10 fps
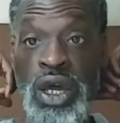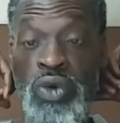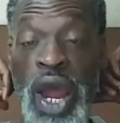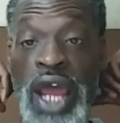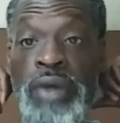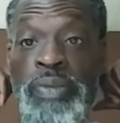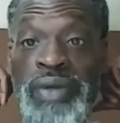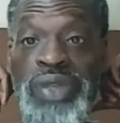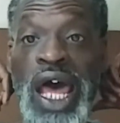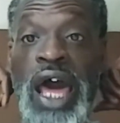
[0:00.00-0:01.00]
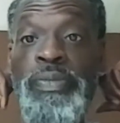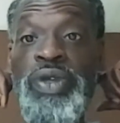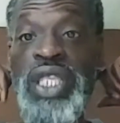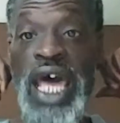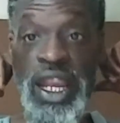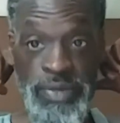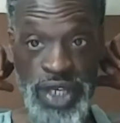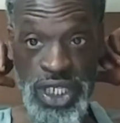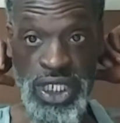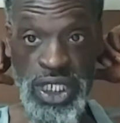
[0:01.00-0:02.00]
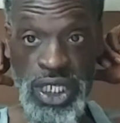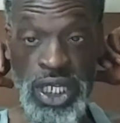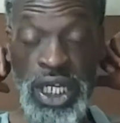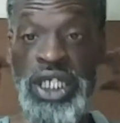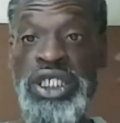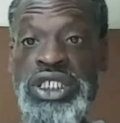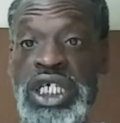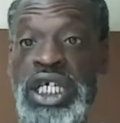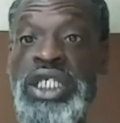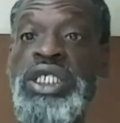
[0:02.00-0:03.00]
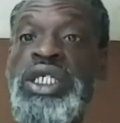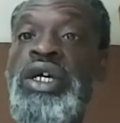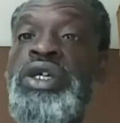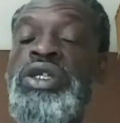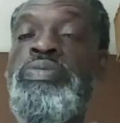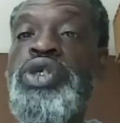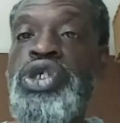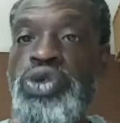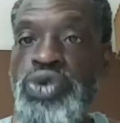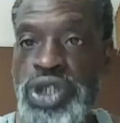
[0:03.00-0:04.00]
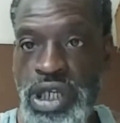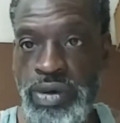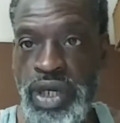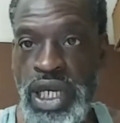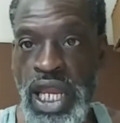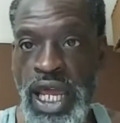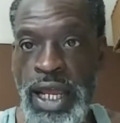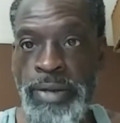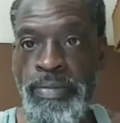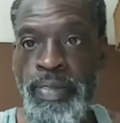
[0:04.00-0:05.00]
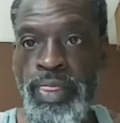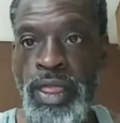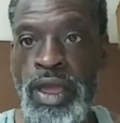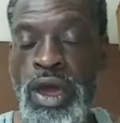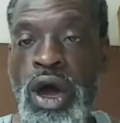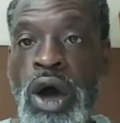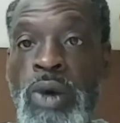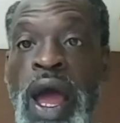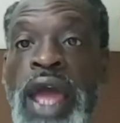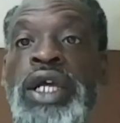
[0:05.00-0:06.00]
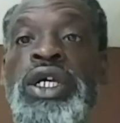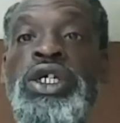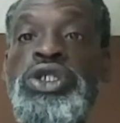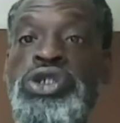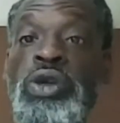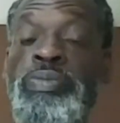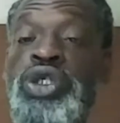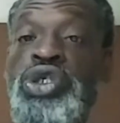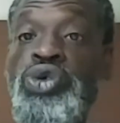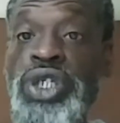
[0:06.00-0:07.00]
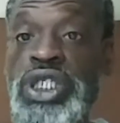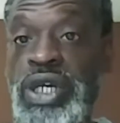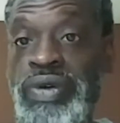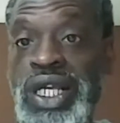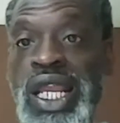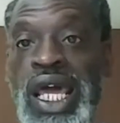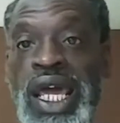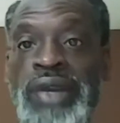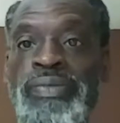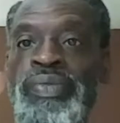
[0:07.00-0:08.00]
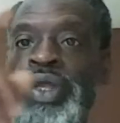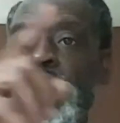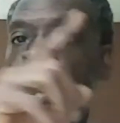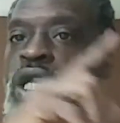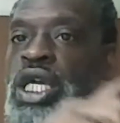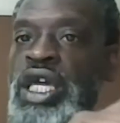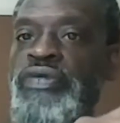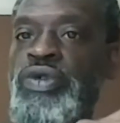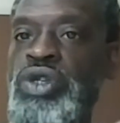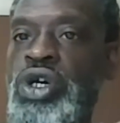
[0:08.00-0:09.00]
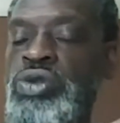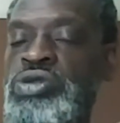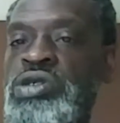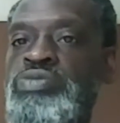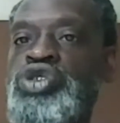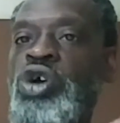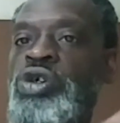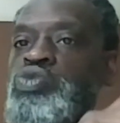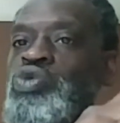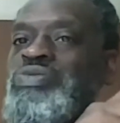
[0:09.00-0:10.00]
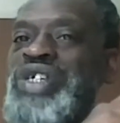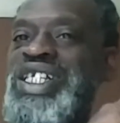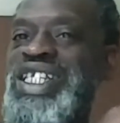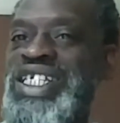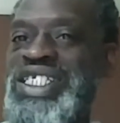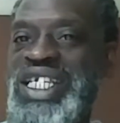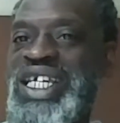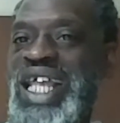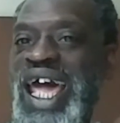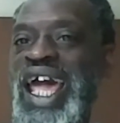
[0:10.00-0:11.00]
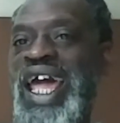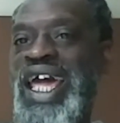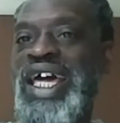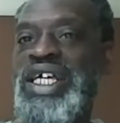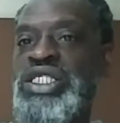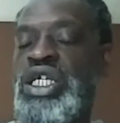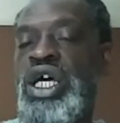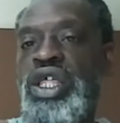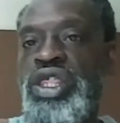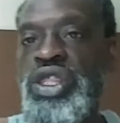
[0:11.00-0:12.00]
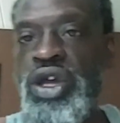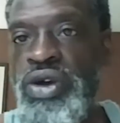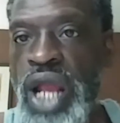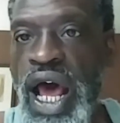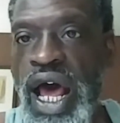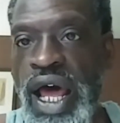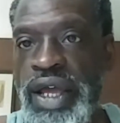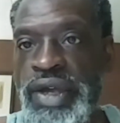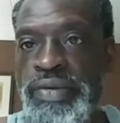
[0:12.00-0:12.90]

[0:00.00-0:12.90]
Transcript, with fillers: right above the hypothalamus, sits the pituitary gland. All right? So the pituitary gland, if you look on some charts, will be listed as the third eye.